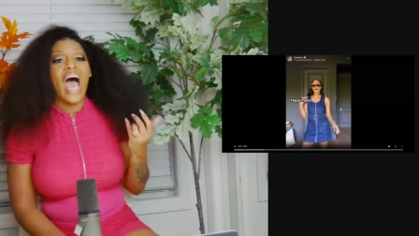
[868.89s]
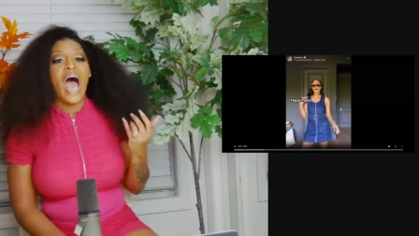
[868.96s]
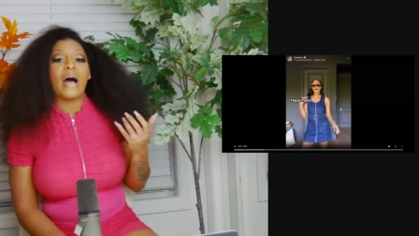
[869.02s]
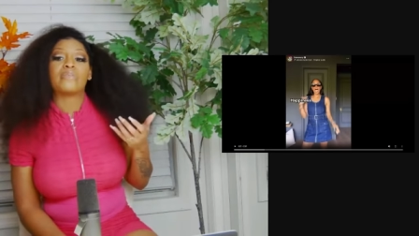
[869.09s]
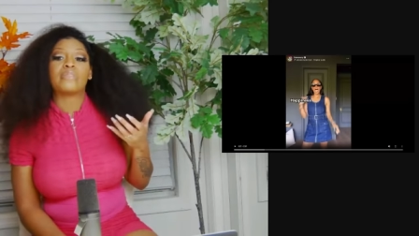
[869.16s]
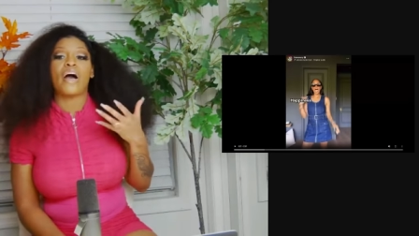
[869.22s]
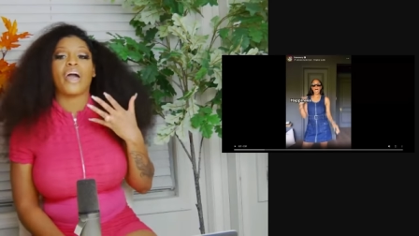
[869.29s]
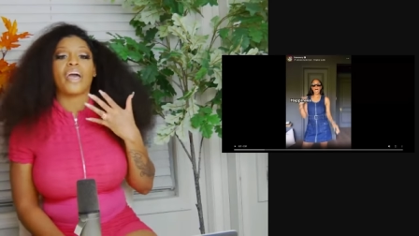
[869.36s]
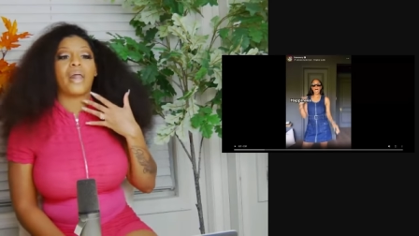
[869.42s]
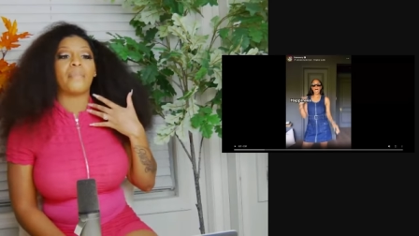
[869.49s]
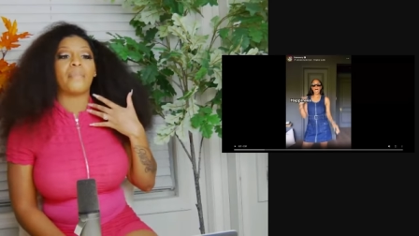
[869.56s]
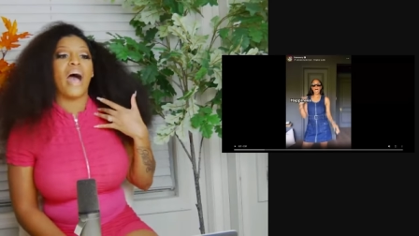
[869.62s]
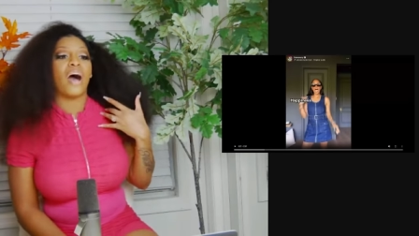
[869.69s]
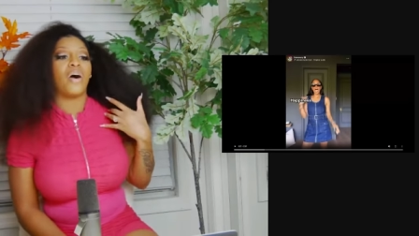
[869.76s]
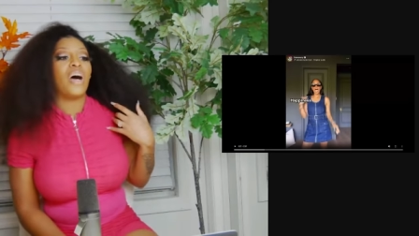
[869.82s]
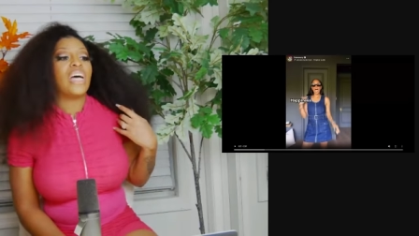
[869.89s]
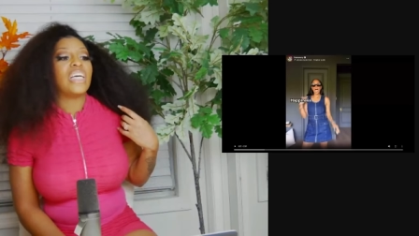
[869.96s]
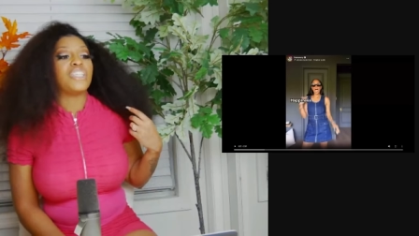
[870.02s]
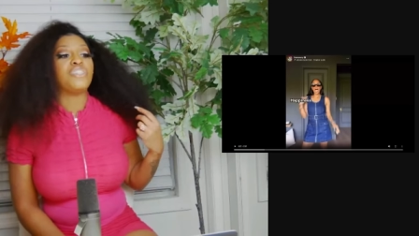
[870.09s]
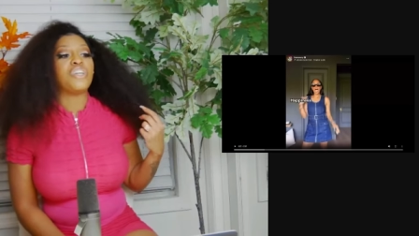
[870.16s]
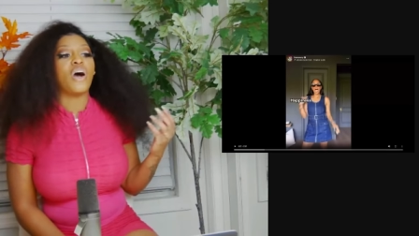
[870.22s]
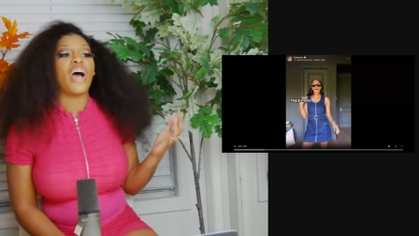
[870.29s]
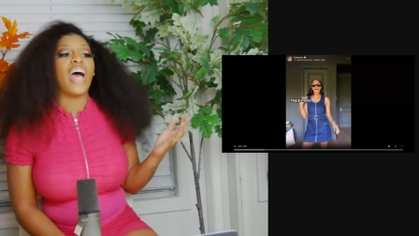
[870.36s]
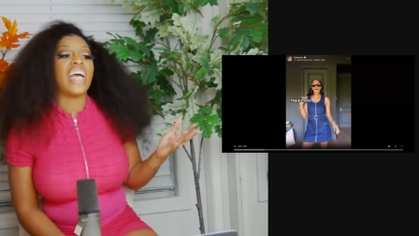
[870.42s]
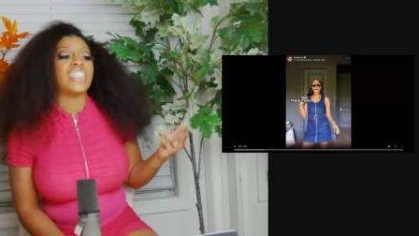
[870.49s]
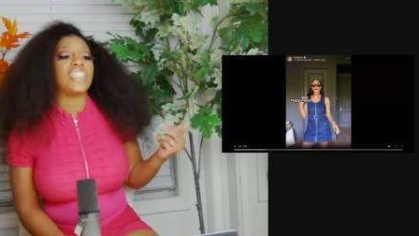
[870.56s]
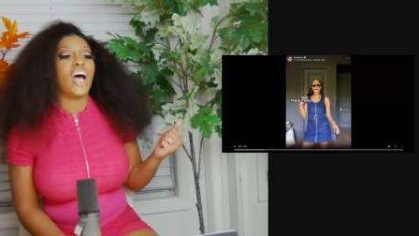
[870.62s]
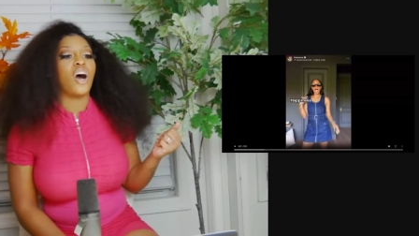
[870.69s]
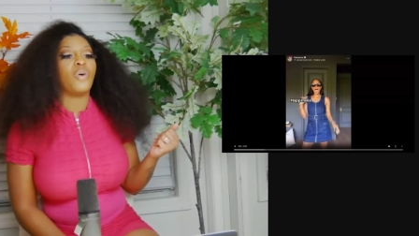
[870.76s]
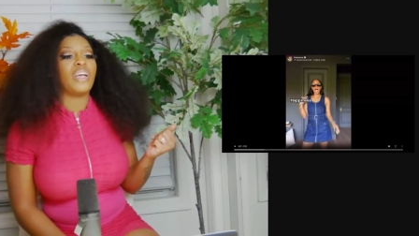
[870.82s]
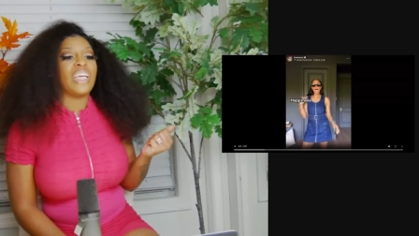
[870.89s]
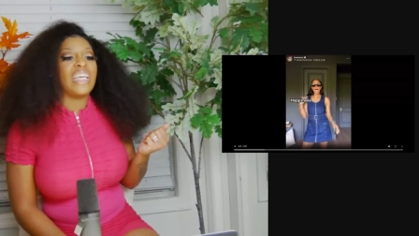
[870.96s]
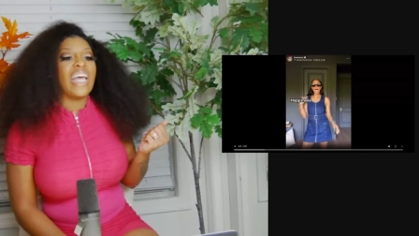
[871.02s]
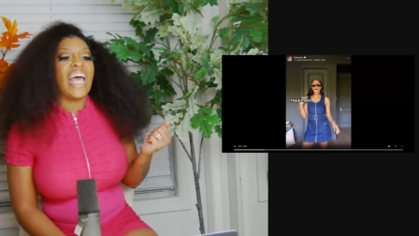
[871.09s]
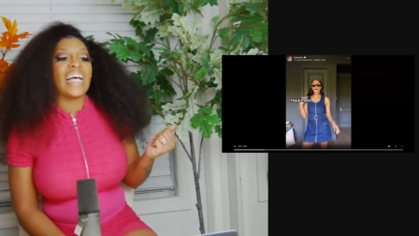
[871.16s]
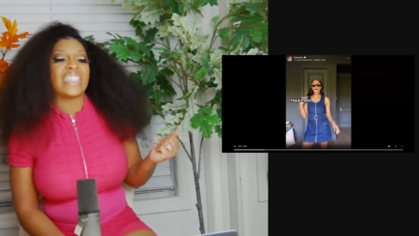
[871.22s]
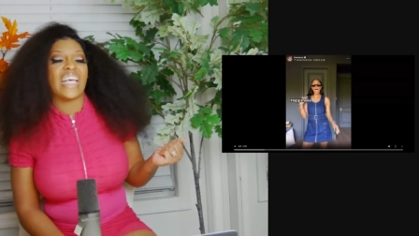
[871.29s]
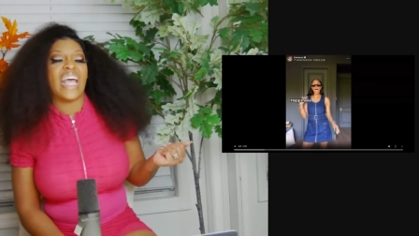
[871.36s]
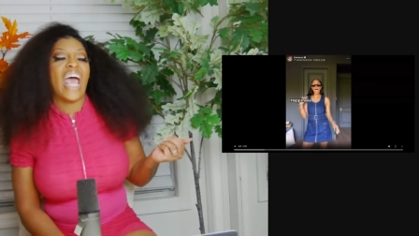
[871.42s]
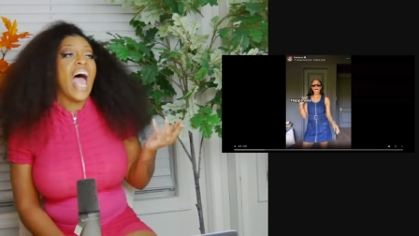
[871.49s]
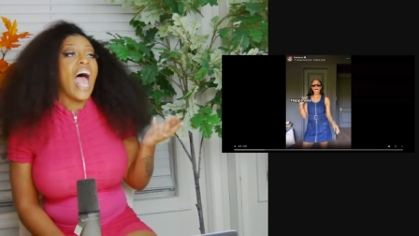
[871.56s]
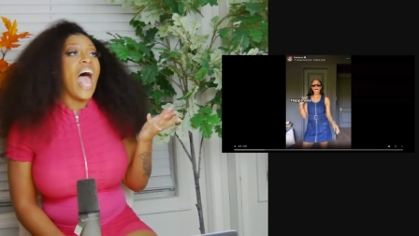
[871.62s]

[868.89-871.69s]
I'm talking about, you know, H-O-E as in